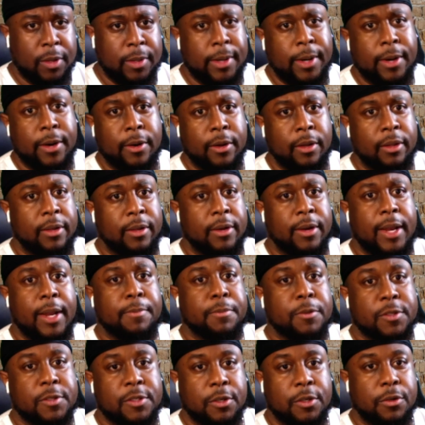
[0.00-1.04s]
in one of our earlier
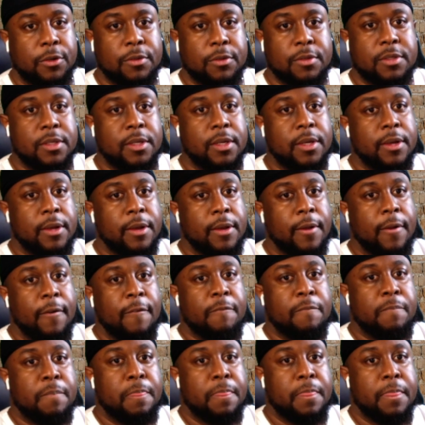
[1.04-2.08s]
episodes,
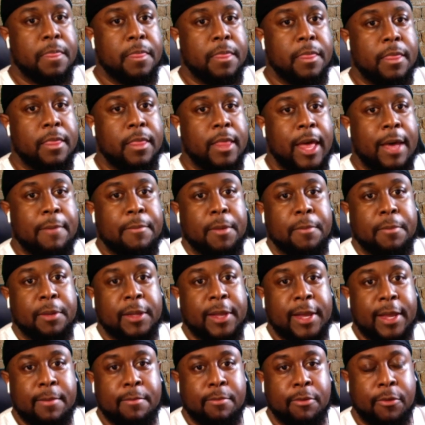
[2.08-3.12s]
have been
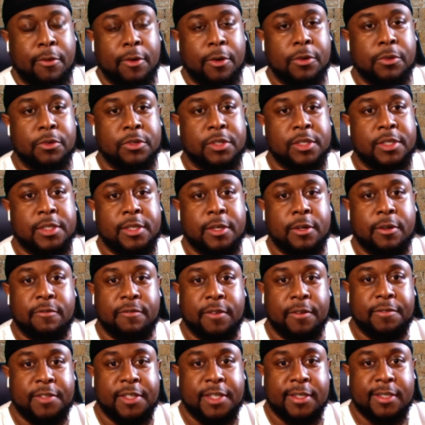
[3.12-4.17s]
playing pro since they were
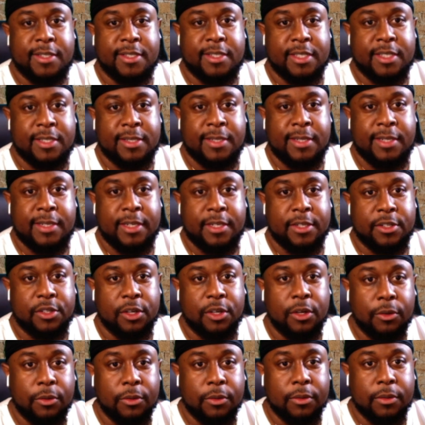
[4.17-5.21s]
15 or 16 years
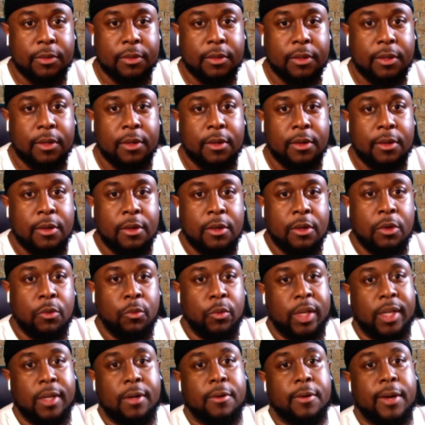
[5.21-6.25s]
old.
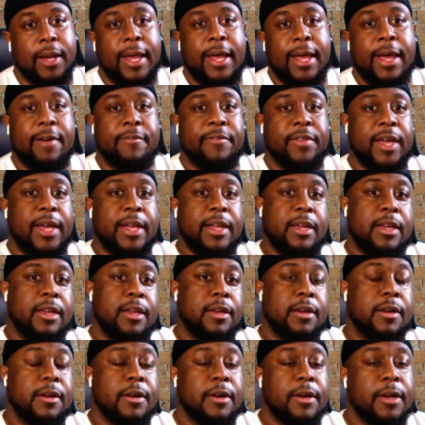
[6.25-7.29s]
We don't have that
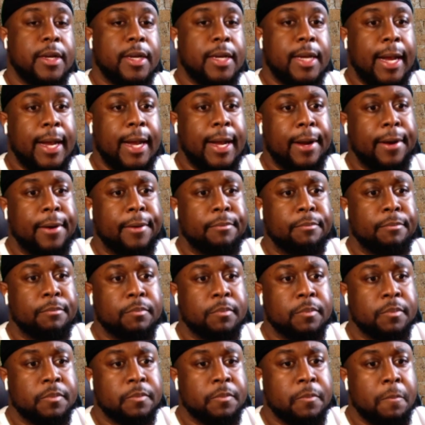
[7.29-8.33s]
here.
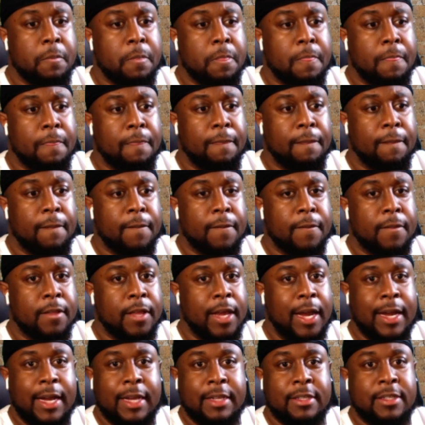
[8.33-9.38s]
Um,
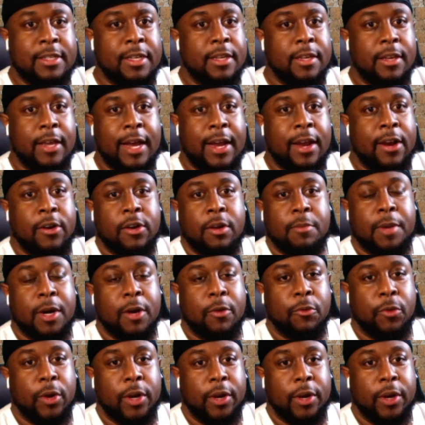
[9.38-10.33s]
I tell you, I heard about